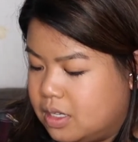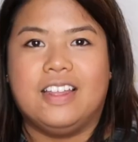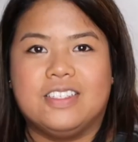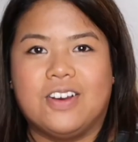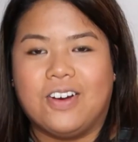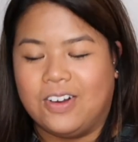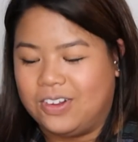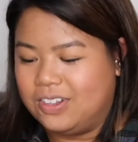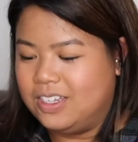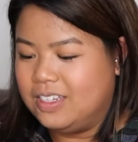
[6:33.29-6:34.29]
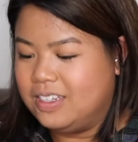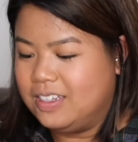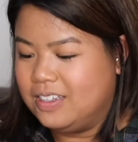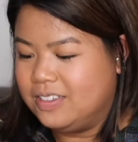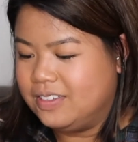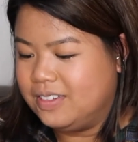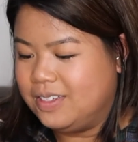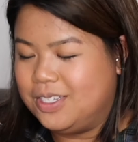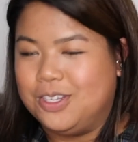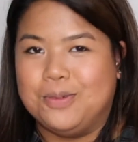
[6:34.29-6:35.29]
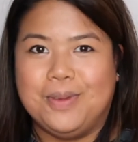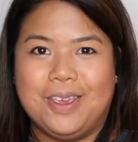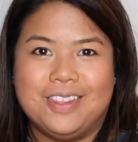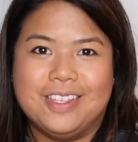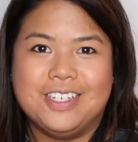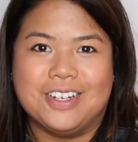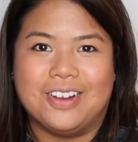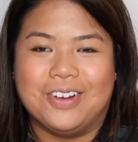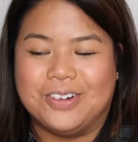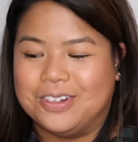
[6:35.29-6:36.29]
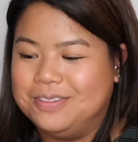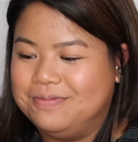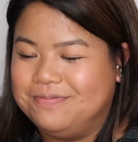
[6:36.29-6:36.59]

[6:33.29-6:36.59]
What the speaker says: It's called Do Me in the Jungle.